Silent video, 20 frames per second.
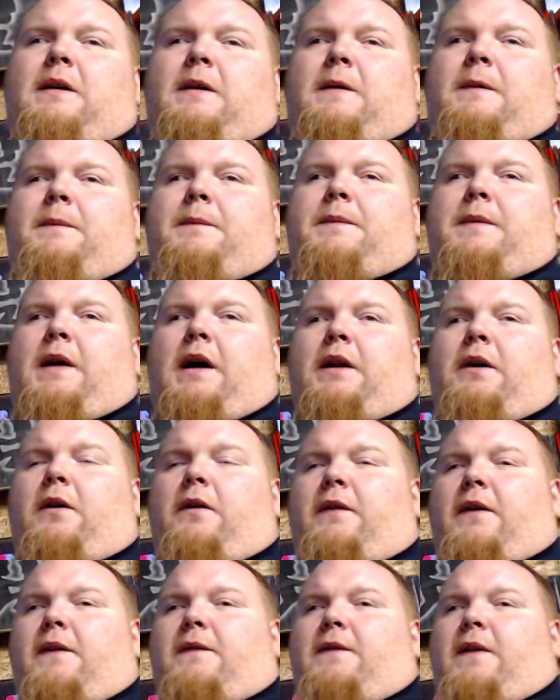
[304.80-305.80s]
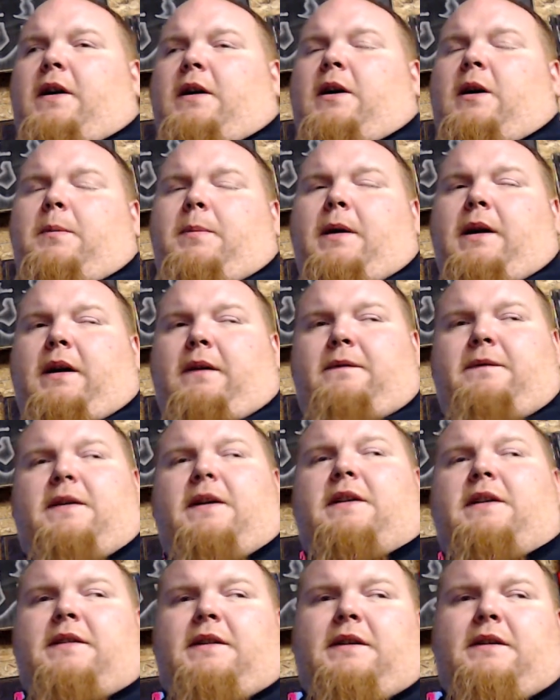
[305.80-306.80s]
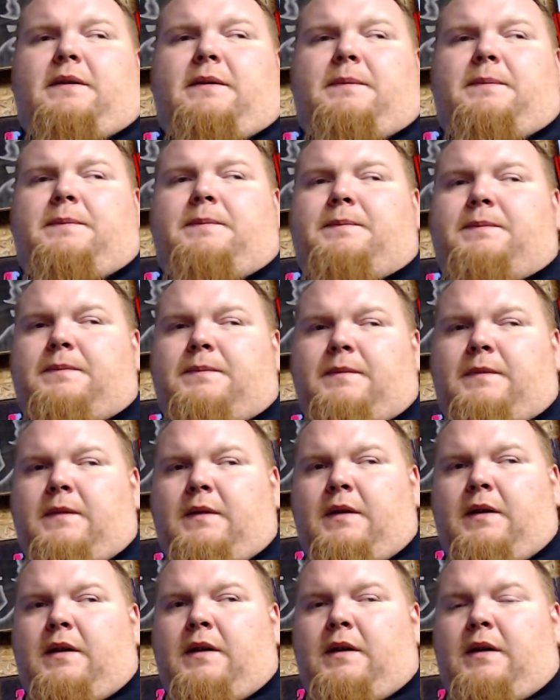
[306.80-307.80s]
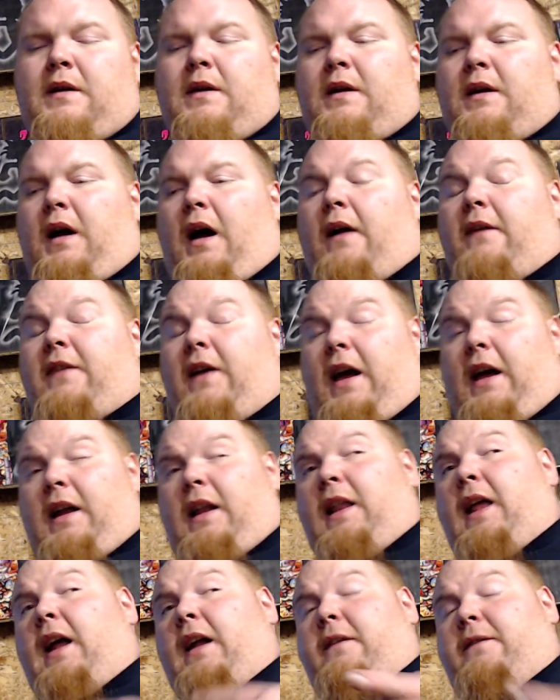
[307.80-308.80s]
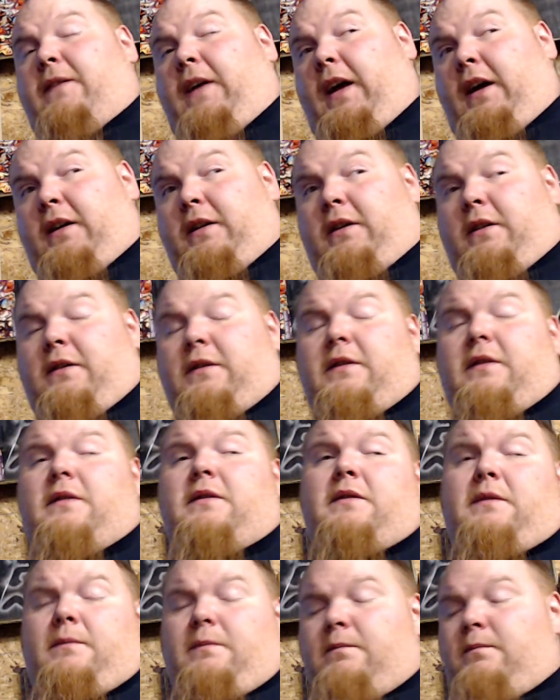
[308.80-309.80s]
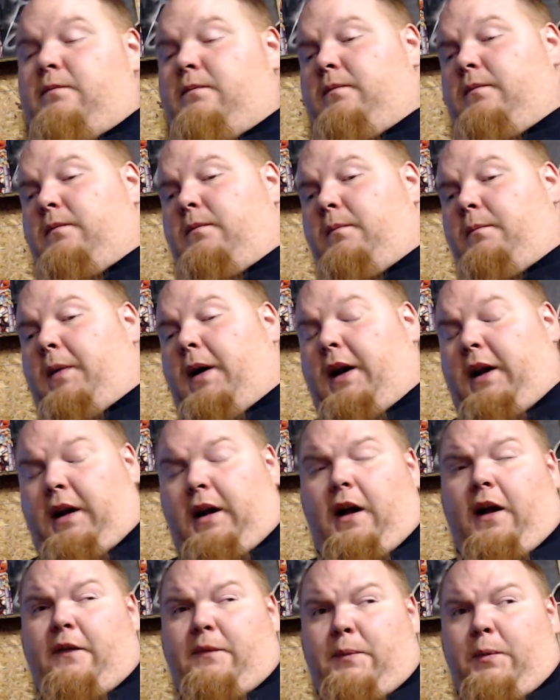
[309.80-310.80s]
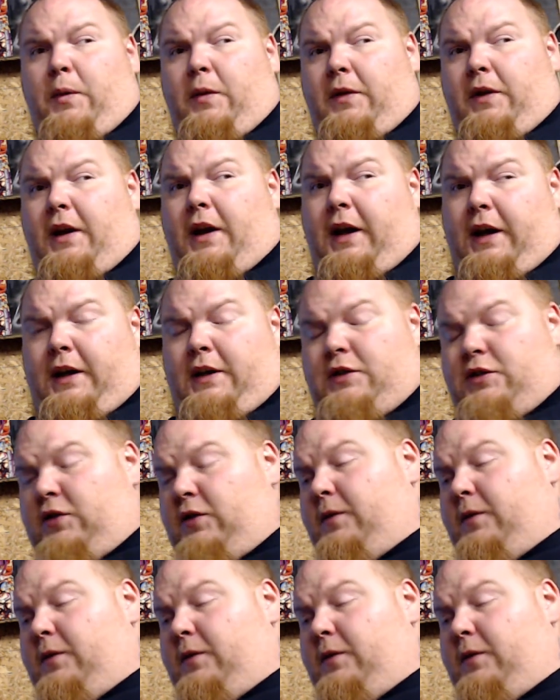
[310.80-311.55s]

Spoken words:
I know if I fuck up, I can fix it. I've had a lot of failures, biting off more than I can chew.